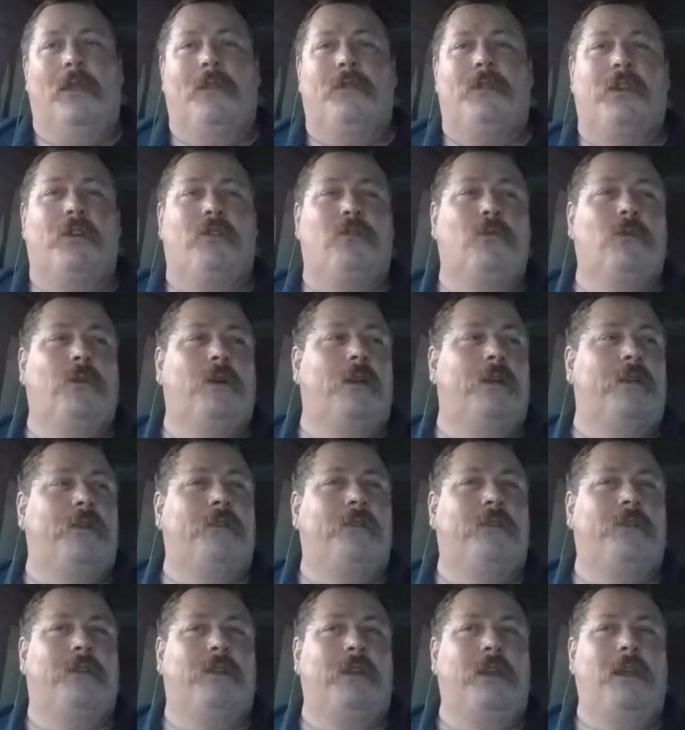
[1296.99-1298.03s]
This
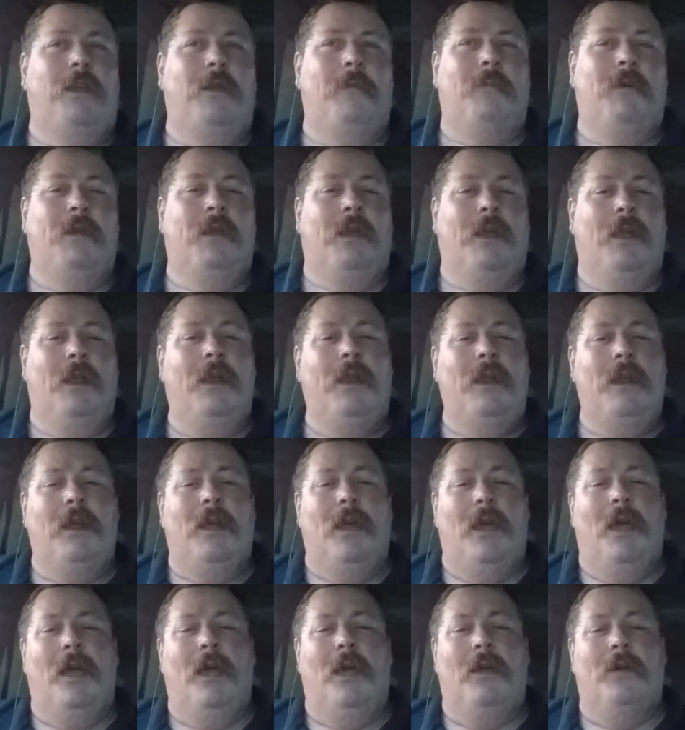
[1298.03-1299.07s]
was the beginning
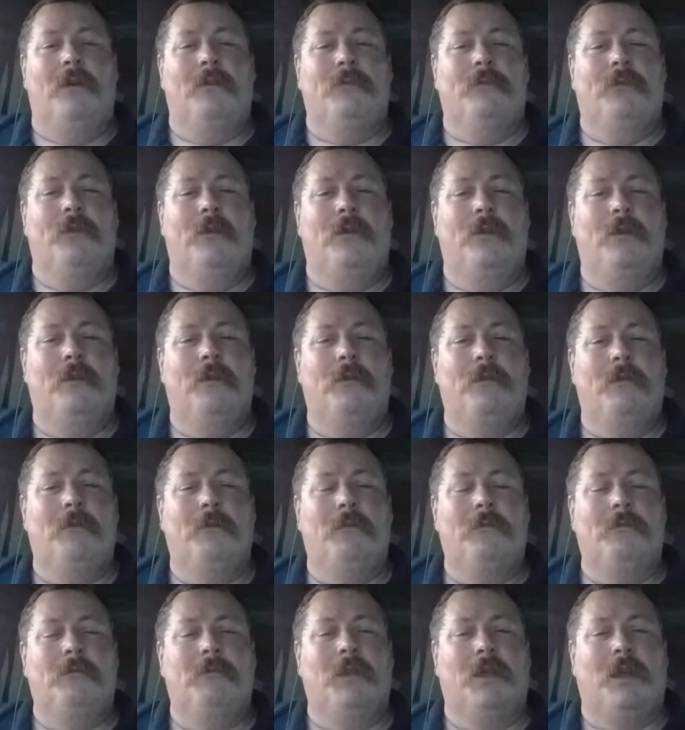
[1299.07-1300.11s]
of
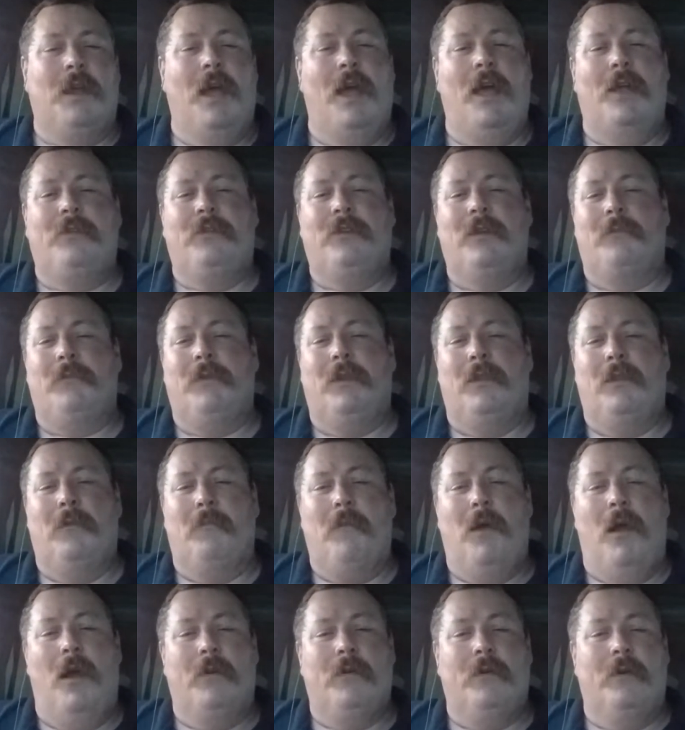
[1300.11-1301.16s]
the concept of the
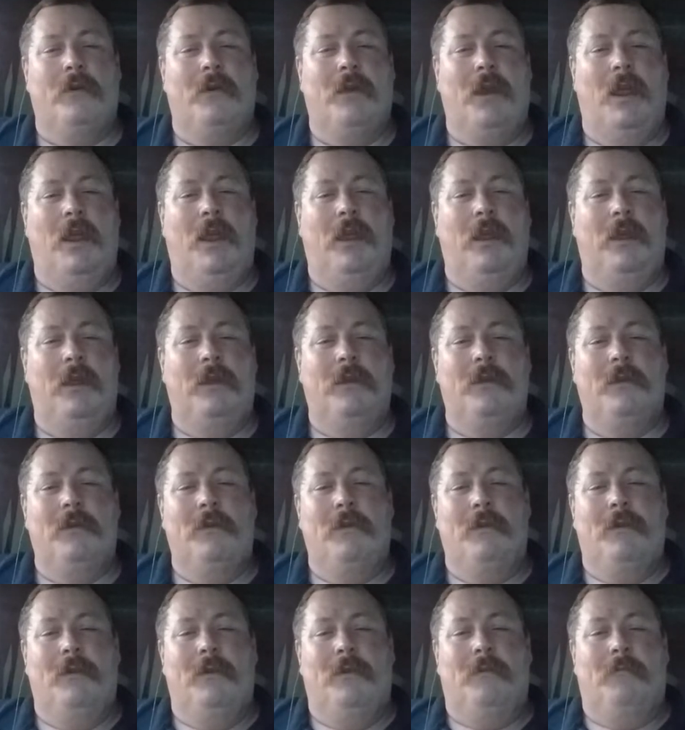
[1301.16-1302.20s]
modern day
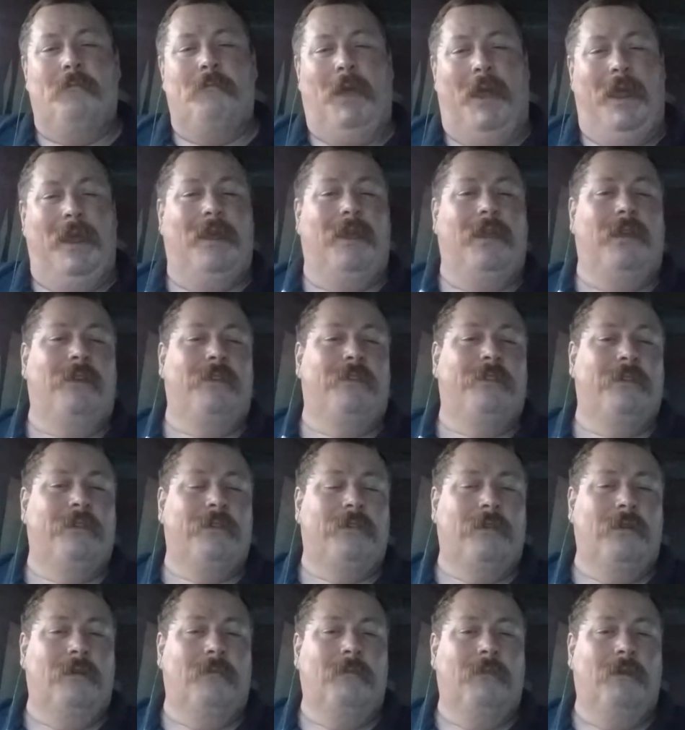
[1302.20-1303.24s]
banking
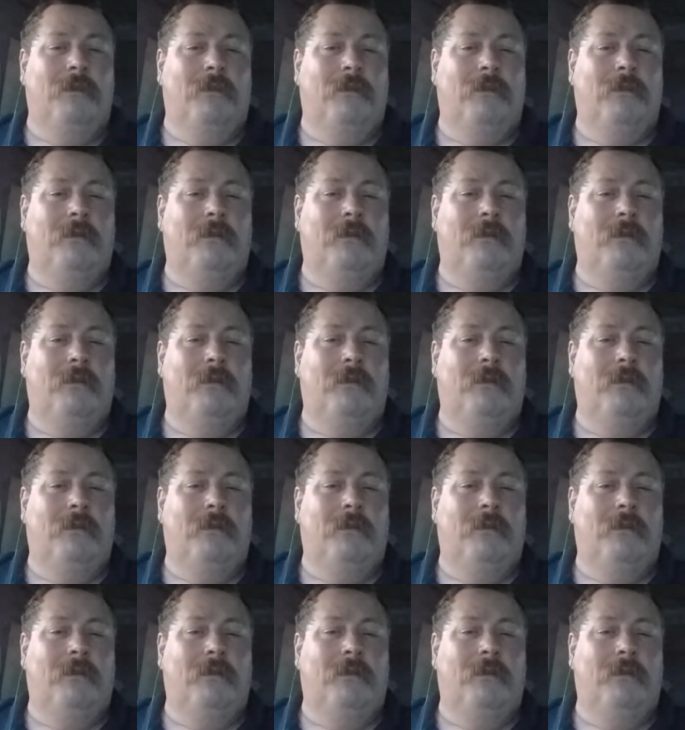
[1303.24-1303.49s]
system.